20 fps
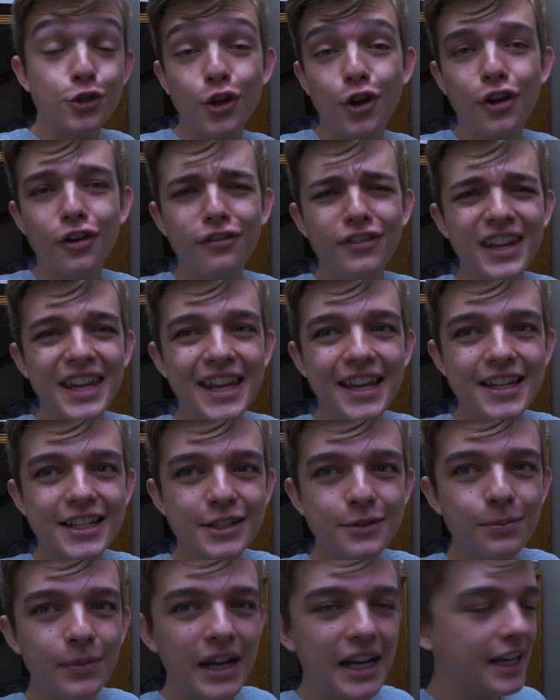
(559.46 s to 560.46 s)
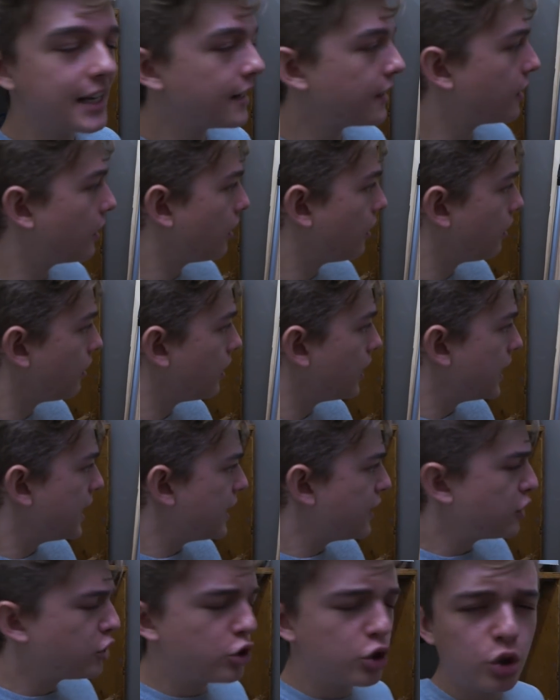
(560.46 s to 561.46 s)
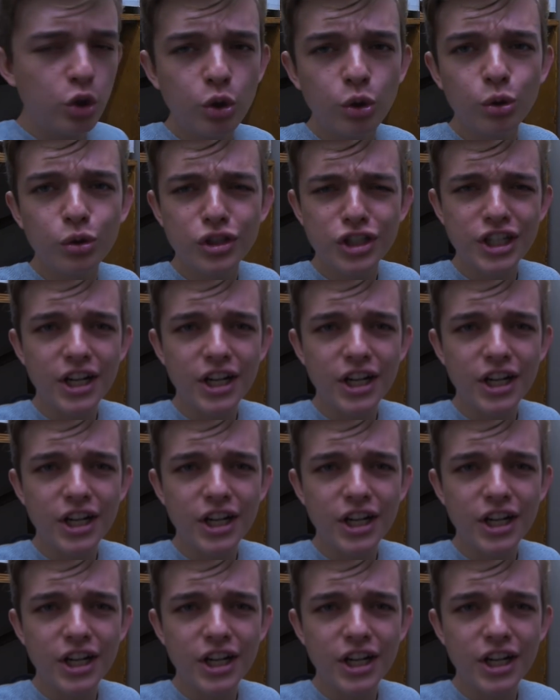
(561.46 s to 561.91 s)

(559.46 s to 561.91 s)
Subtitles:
So over here's my little tool